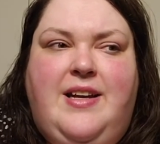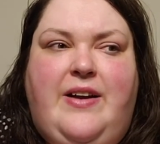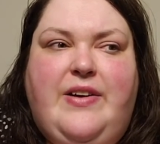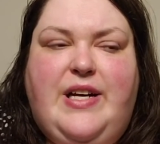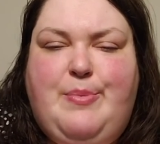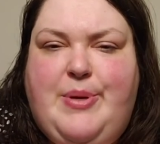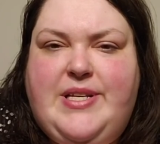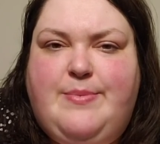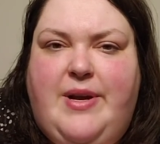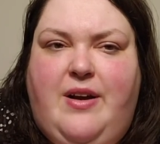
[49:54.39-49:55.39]
How can I
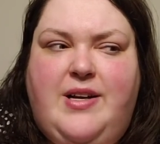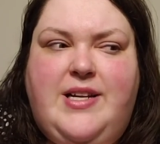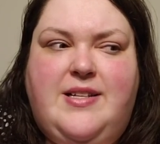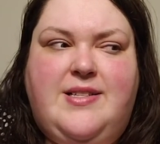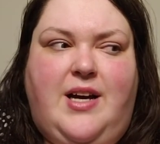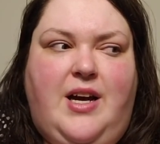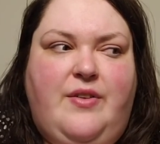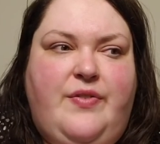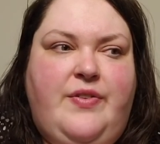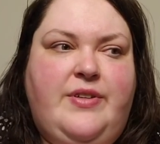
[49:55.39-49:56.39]
piss my audience
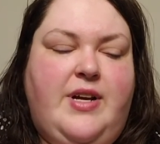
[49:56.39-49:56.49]
off?